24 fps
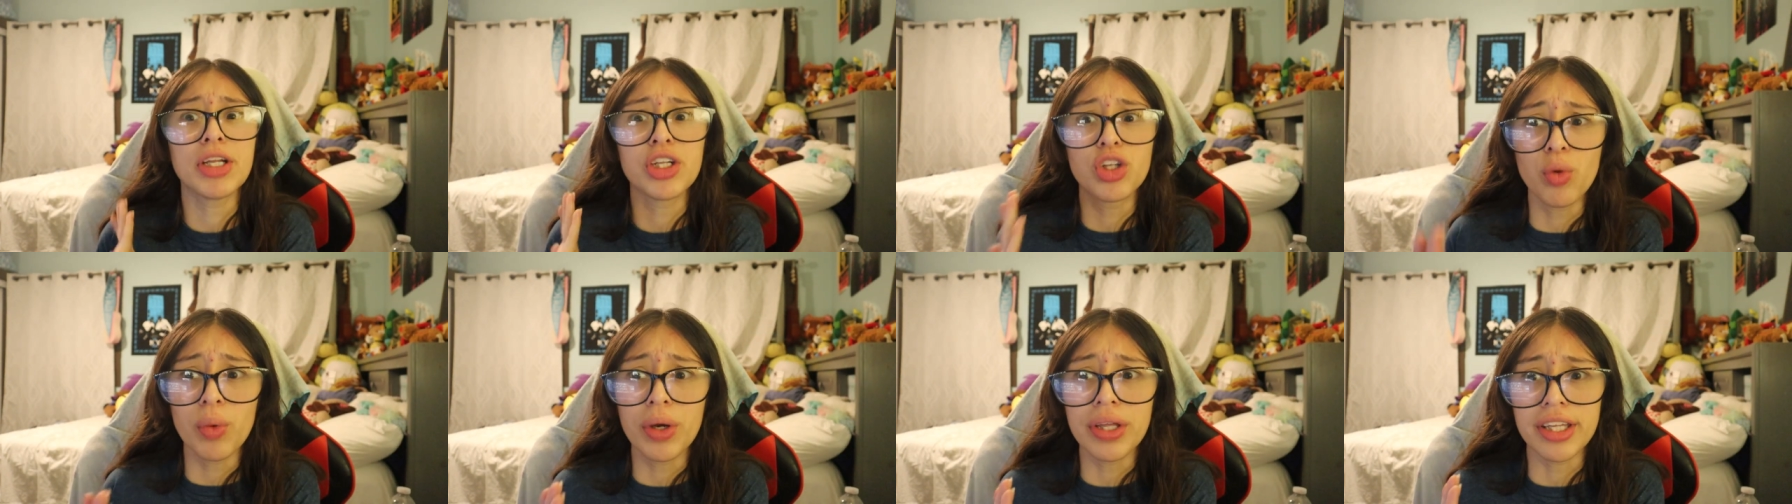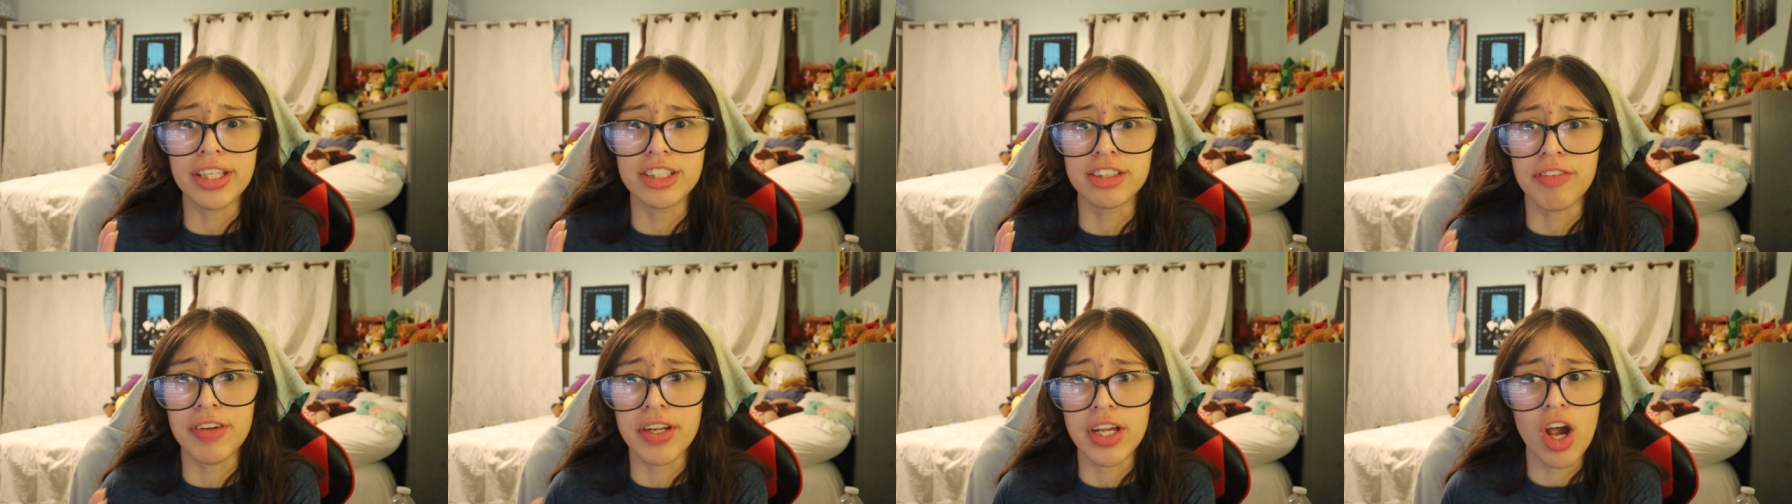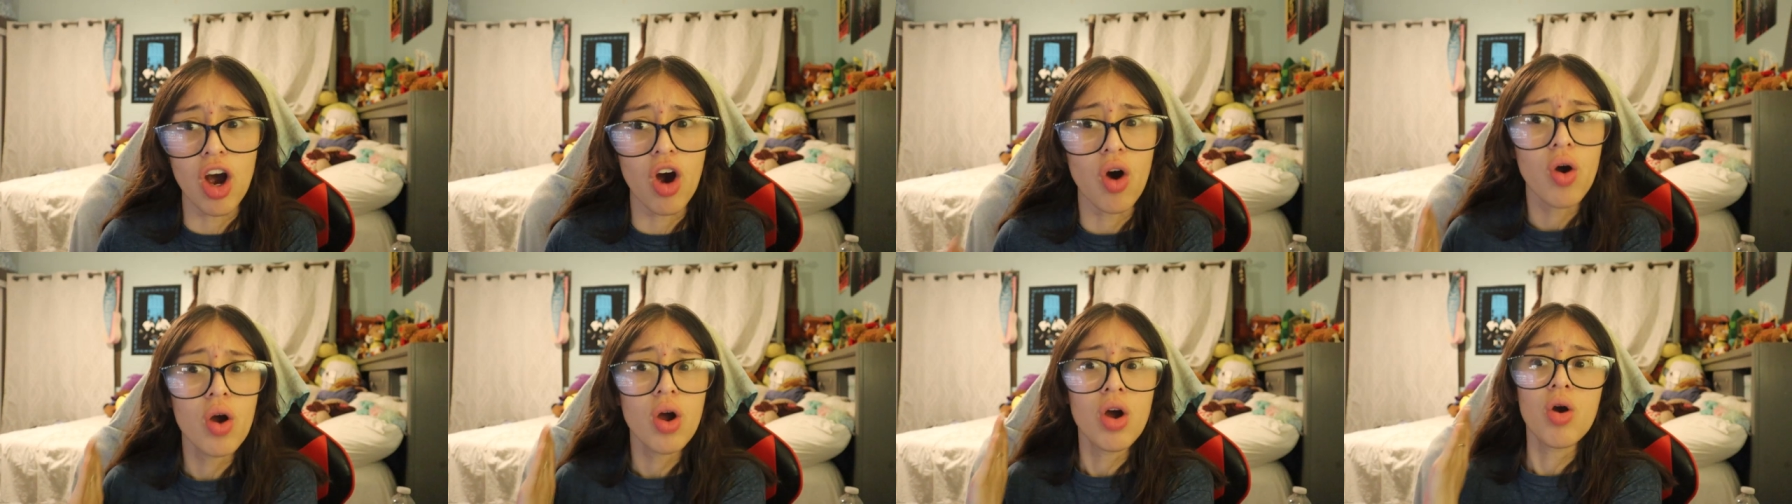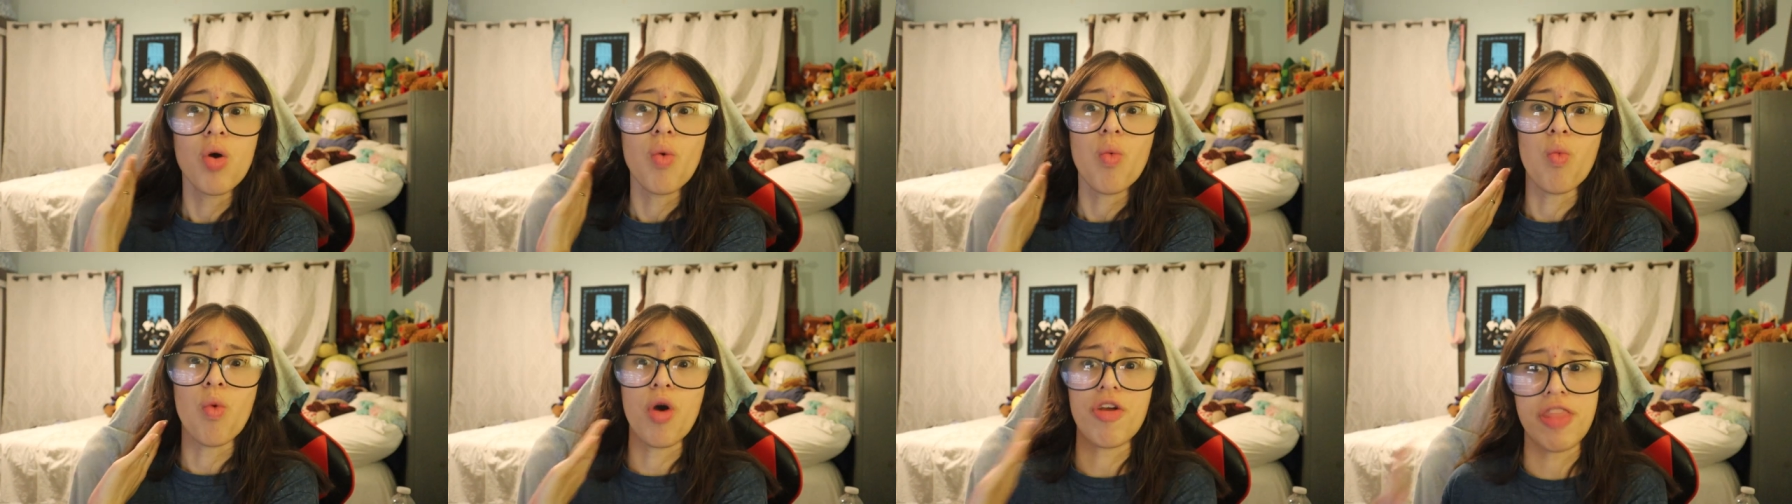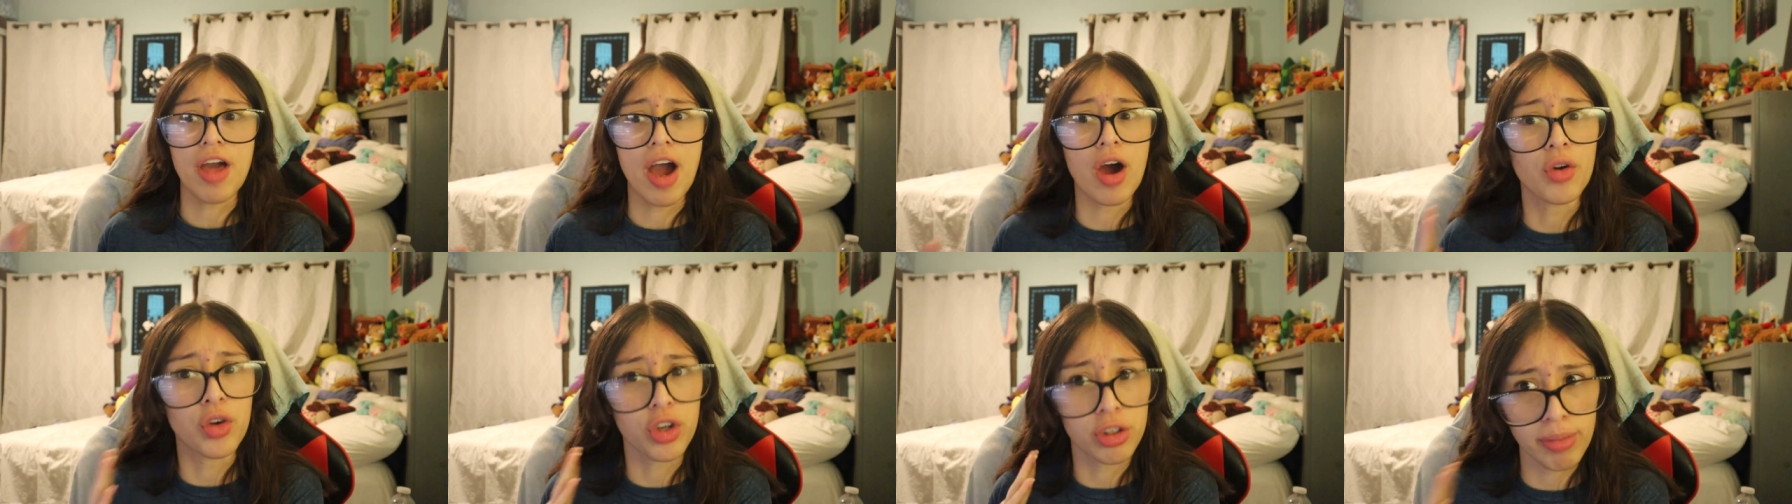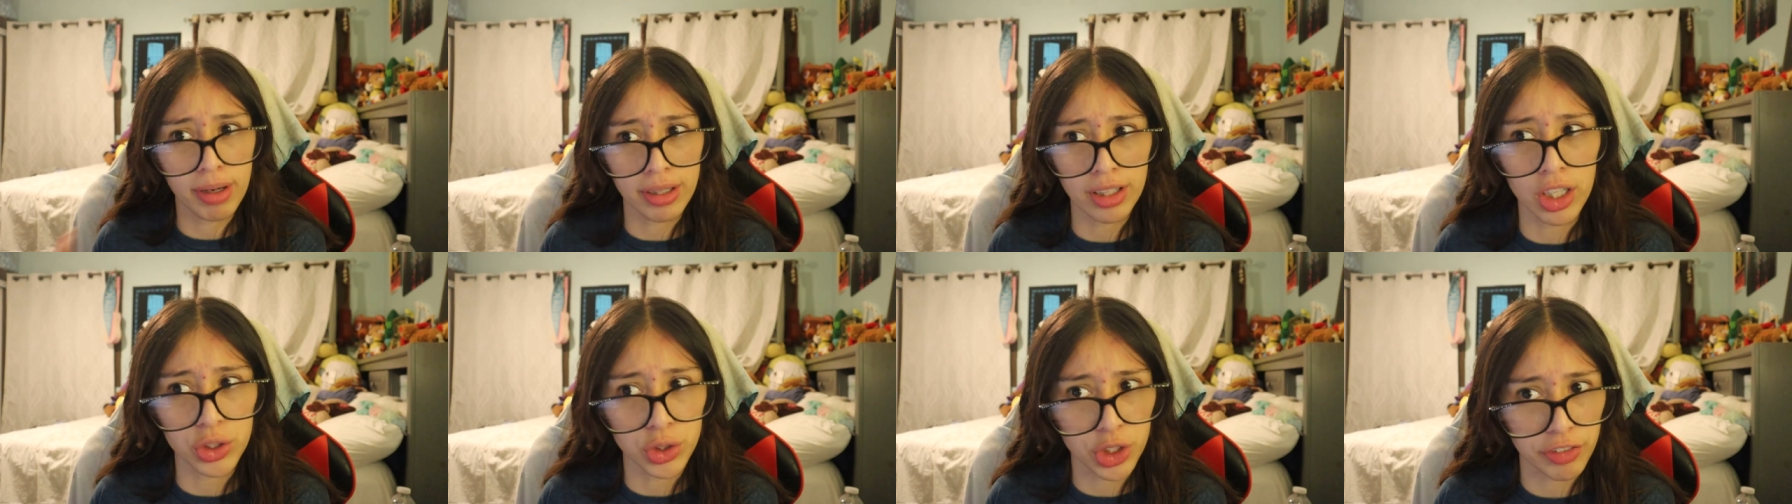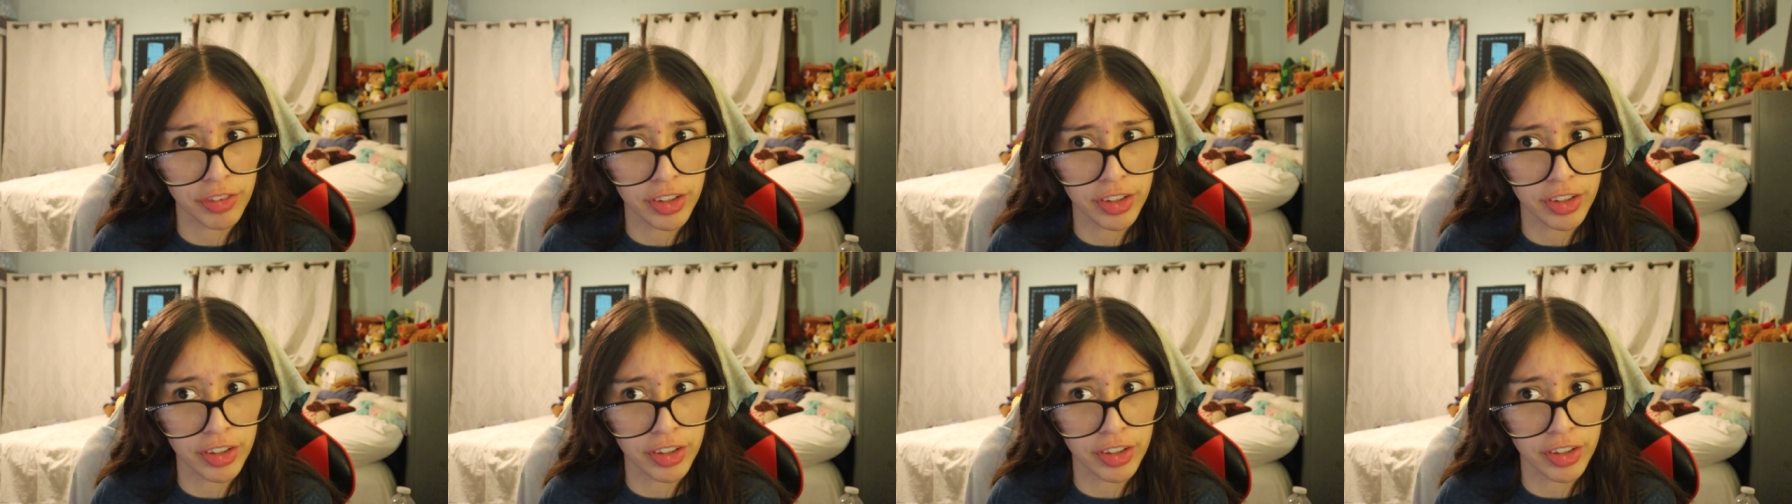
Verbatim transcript: doing this video without doing my laundry